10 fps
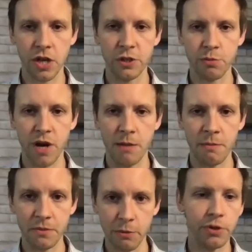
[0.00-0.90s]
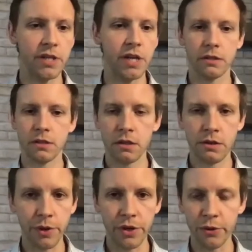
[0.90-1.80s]
this problem, to predict
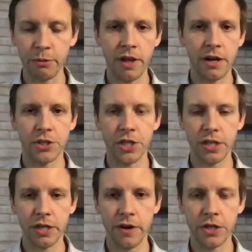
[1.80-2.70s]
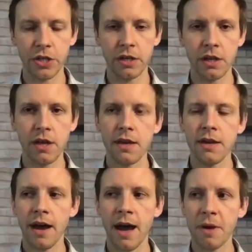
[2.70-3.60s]
renewable energy generation.
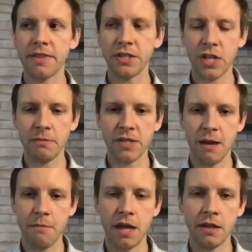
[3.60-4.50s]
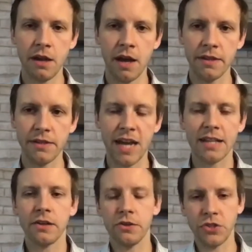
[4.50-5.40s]
At the same time, then, on the
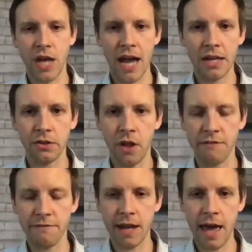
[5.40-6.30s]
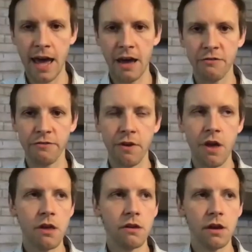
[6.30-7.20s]
technical side, you'll often have
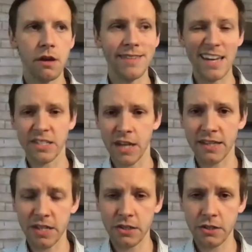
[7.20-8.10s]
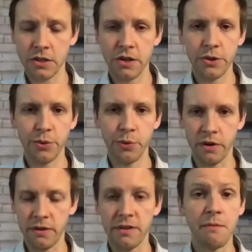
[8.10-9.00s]
data scientists who are
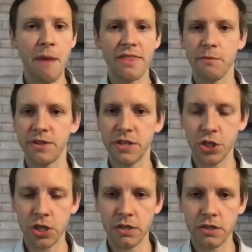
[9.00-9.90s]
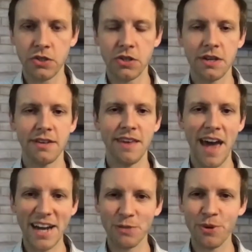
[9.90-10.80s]
the mathematicians, the
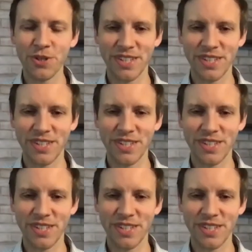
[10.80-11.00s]
experts in